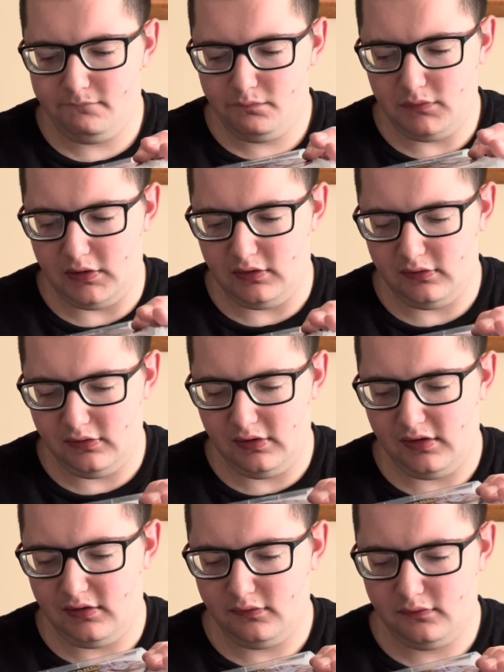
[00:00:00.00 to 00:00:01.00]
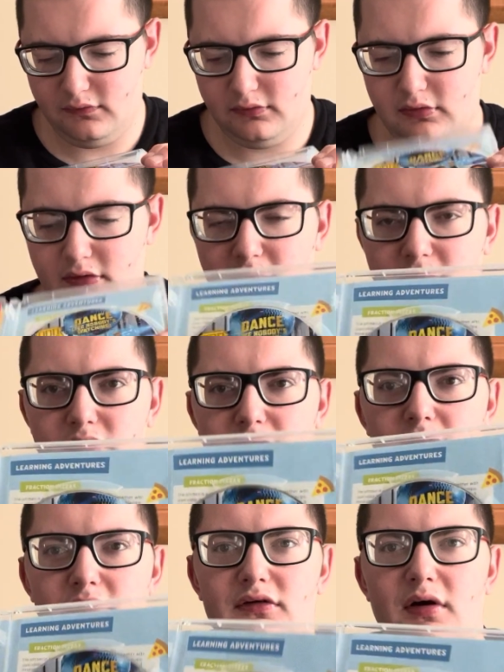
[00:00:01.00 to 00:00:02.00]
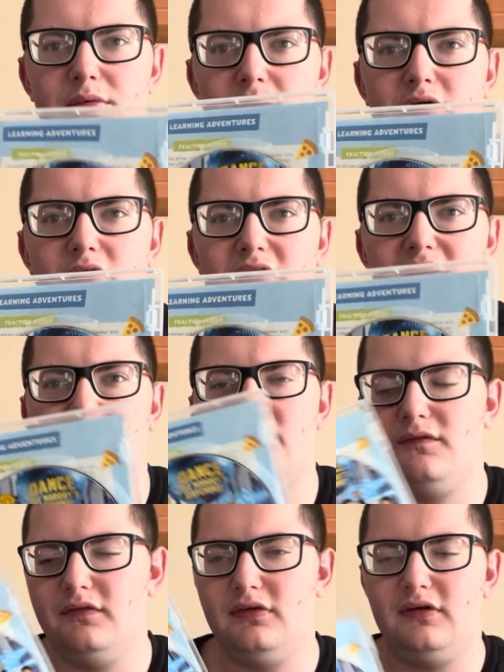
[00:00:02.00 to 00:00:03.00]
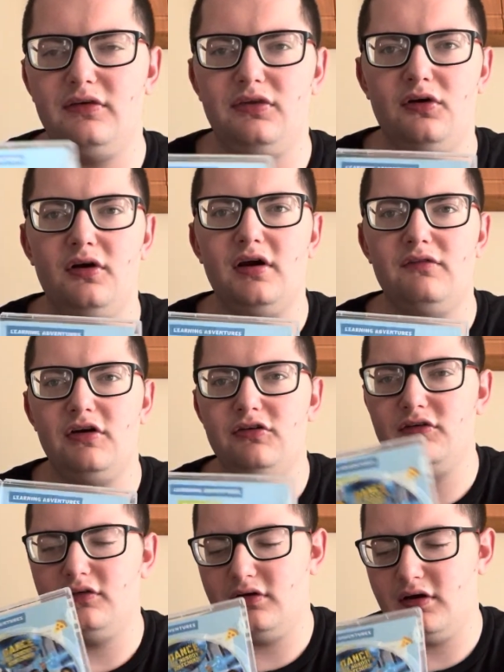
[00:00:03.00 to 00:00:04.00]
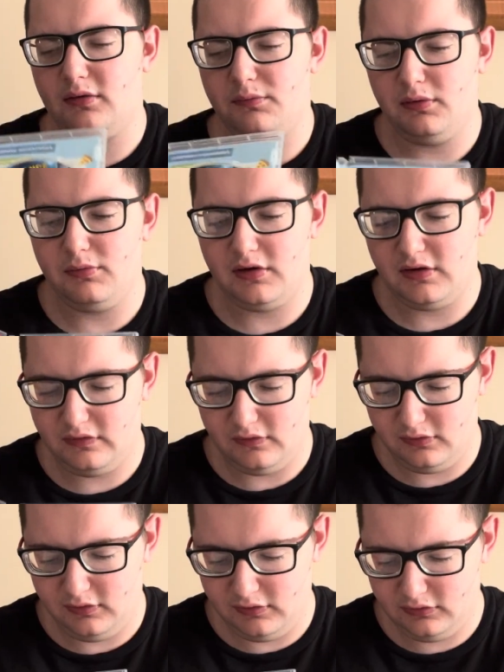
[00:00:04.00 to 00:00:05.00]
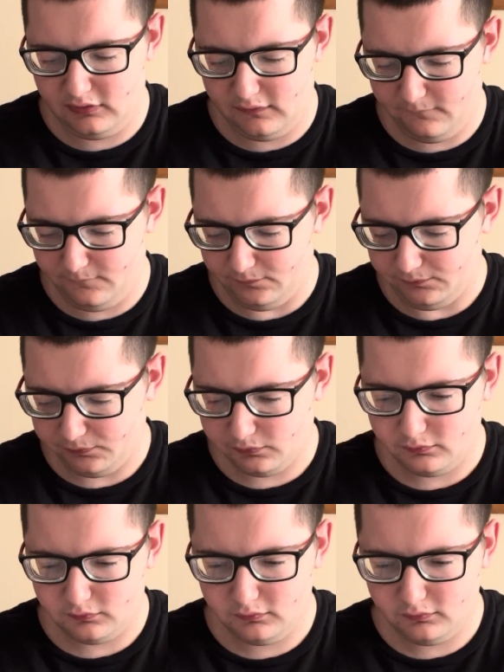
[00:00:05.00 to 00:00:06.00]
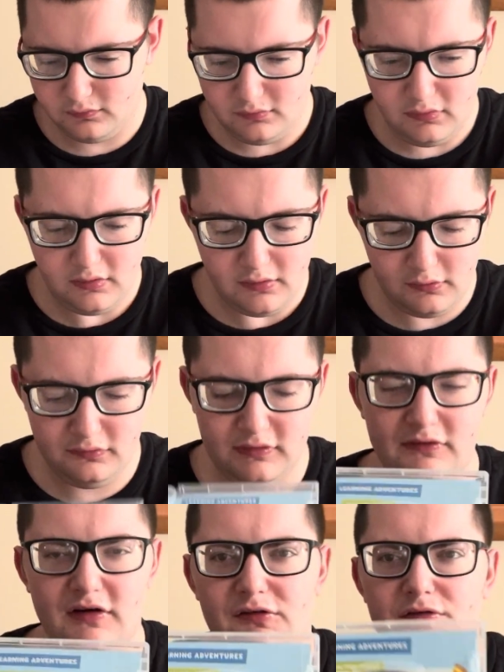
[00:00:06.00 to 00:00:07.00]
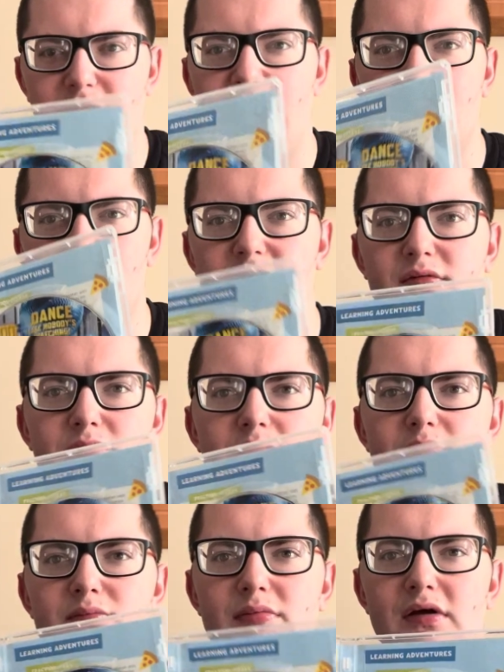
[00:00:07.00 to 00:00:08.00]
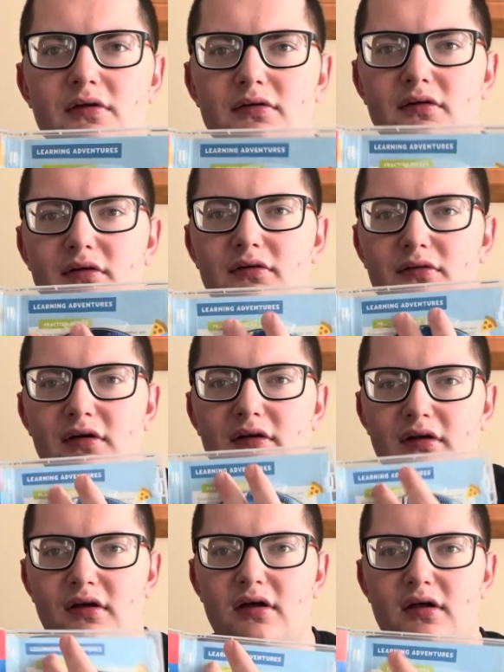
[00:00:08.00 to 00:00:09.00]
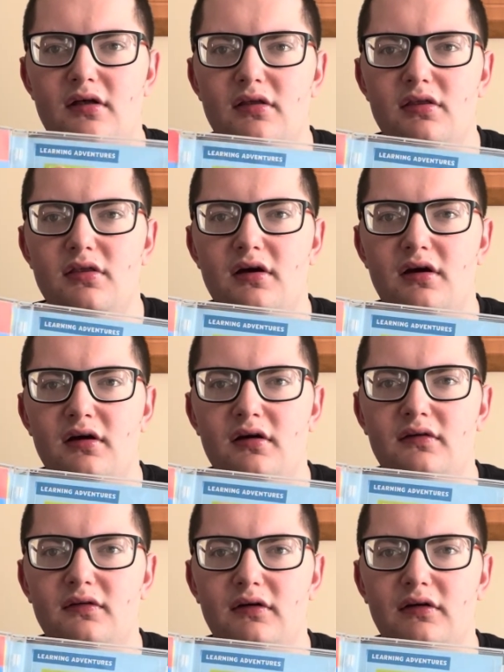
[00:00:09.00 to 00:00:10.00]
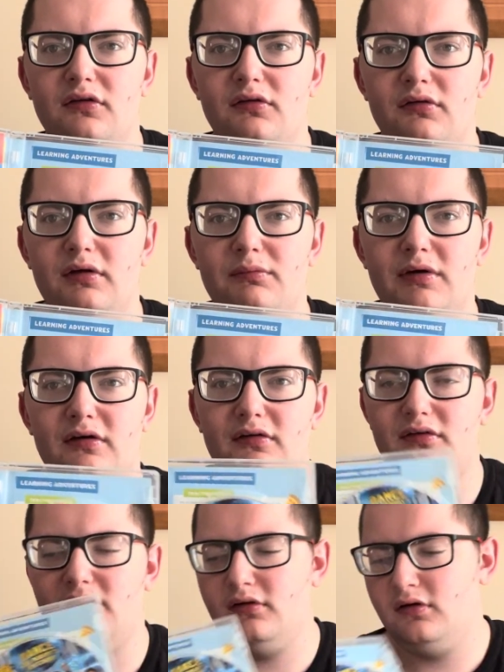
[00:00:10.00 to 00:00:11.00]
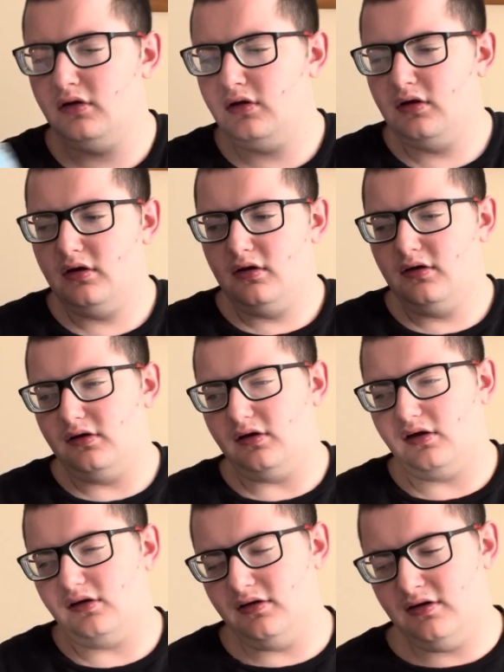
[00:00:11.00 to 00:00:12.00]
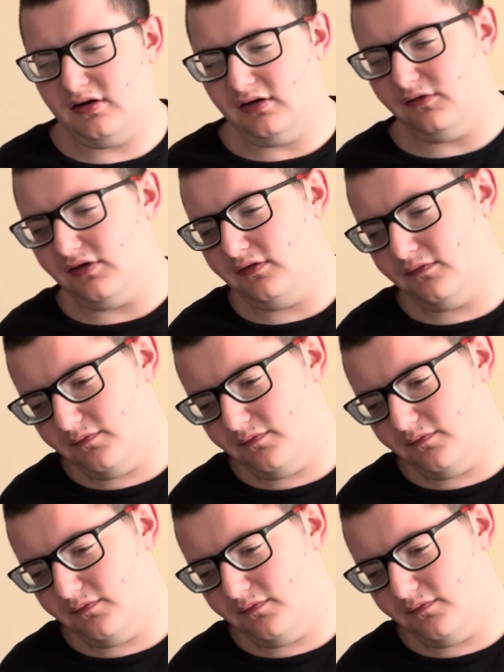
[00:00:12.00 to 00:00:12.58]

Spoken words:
But yeah, there's a couple of little, like, it says Learning Adventures at the top here behind the disc. It says, like, fraction pizzas right there, that little green box there. Anyway.